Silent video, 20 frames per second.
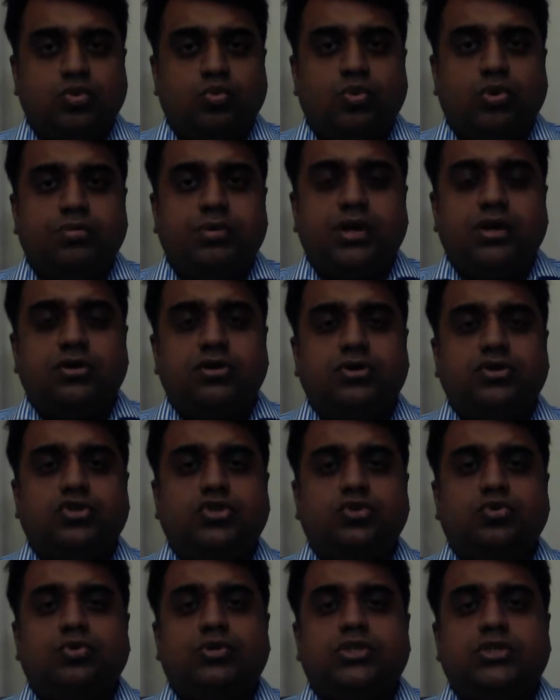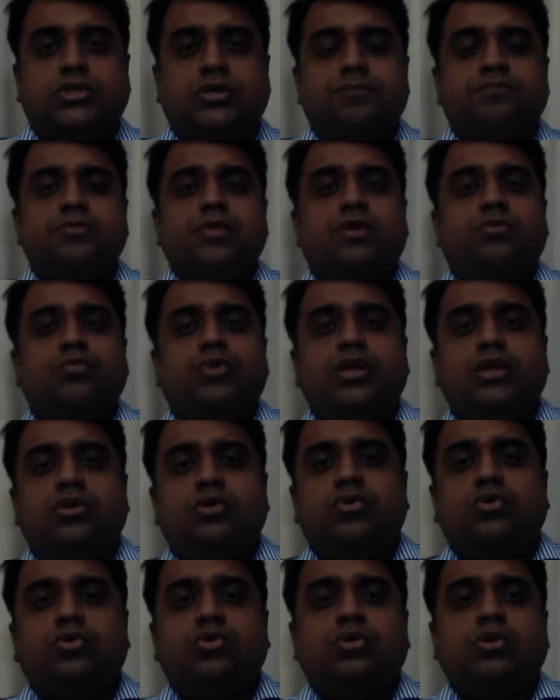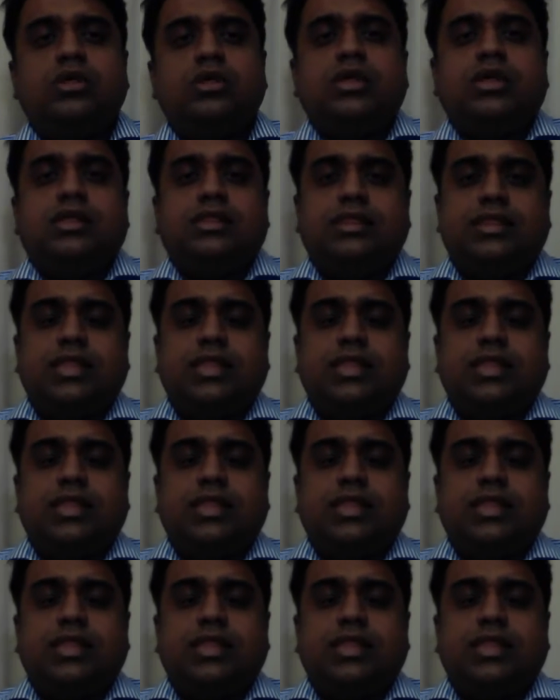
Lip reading: So what we're going to do is, we know